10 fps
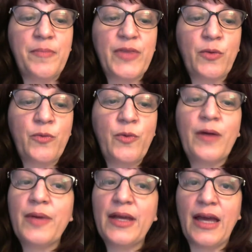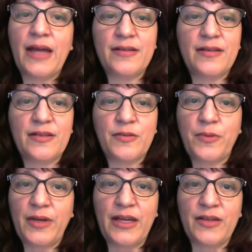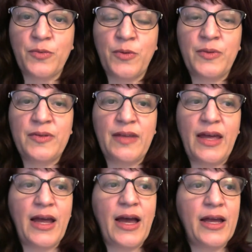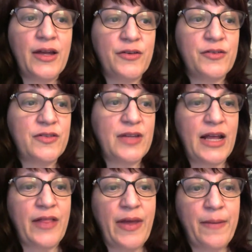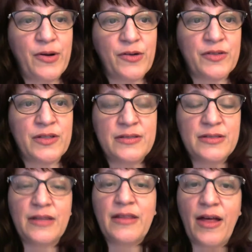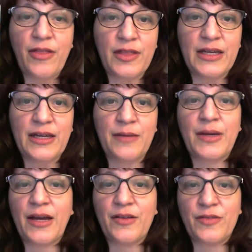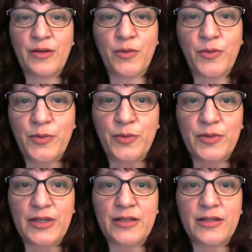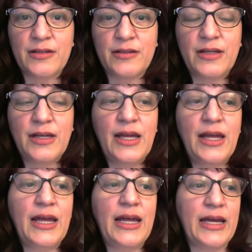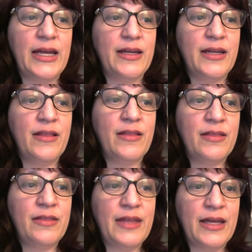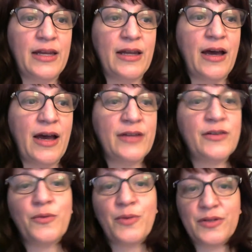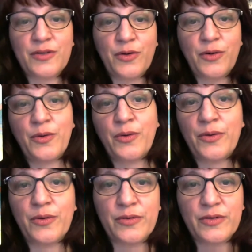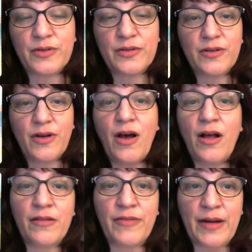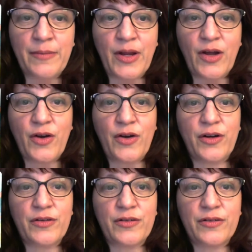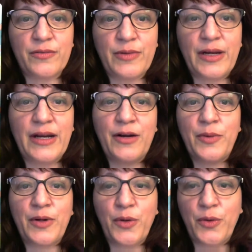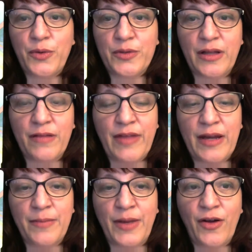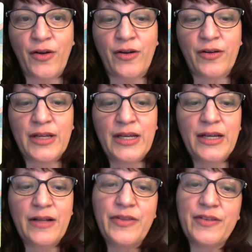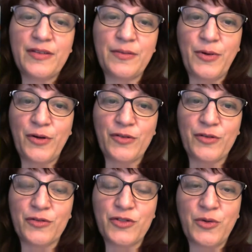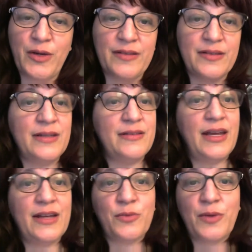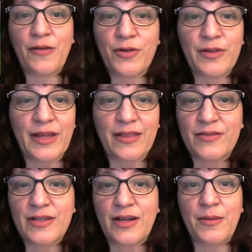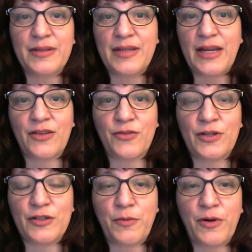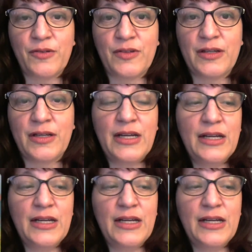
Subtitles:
Where we get to this place where we say, I understand that person did that thing because they were wounded. And then I don't want to hold all of that in my heart, right? I don't want to hold all of that in my heart. And this is a personal choice, and it takes whatever length of time it takes for each person.